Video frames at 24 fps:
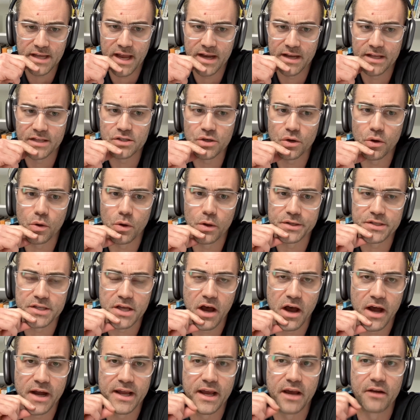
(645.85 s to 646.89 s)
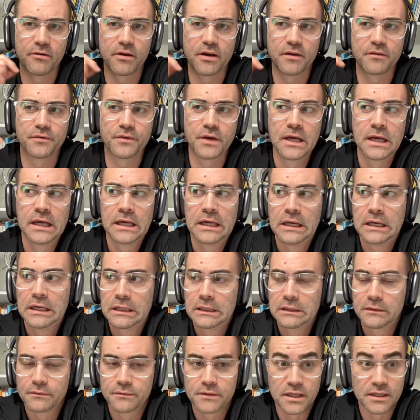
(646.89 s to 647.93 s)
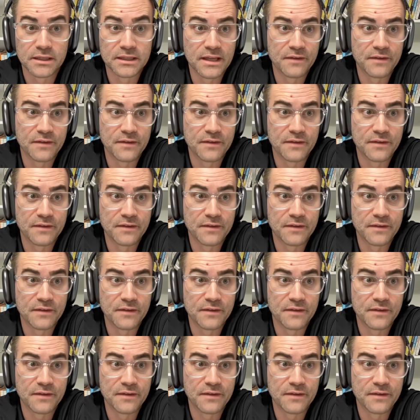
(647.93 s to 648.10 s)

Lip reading: And it's all taught out of the